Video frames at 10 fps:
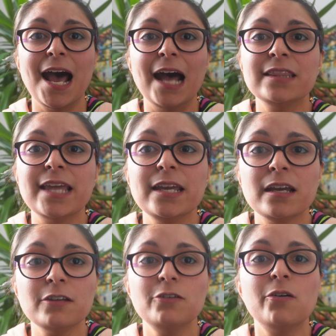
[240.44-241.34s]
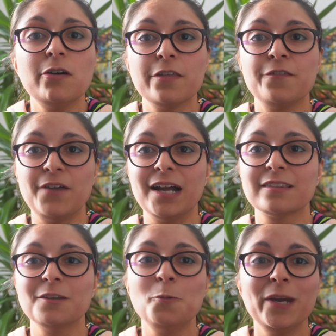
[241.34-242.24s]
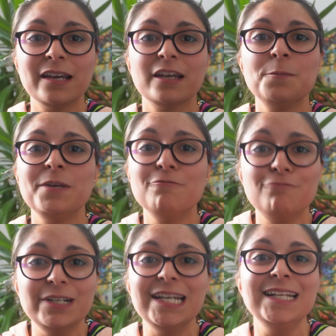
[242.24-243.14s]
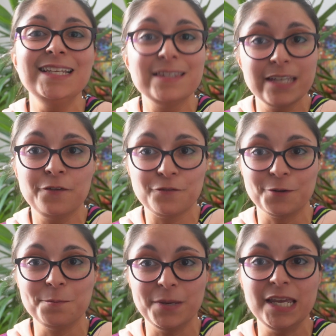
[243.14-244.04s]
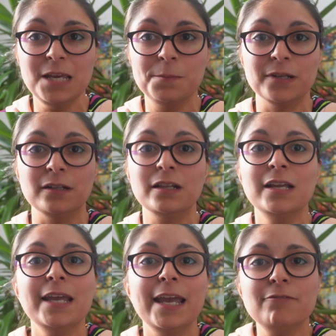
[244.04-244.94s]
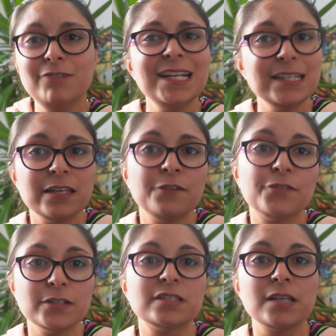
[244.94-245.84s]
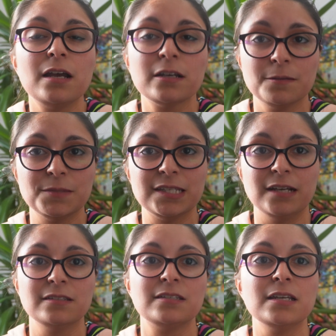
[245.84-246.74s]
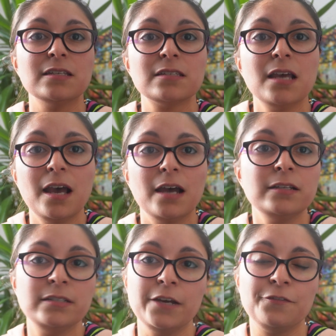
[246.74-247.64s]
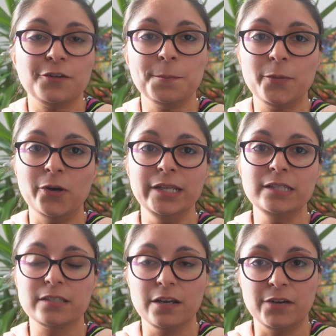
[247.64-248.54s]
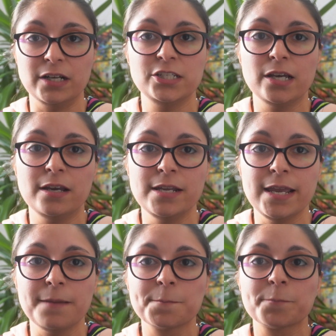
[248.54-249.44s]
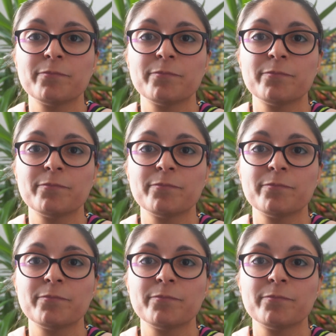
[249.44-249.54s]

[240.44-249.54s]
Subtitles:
And they ignore the fact that we're going to be really different people in really different circumstances at different points of our journey.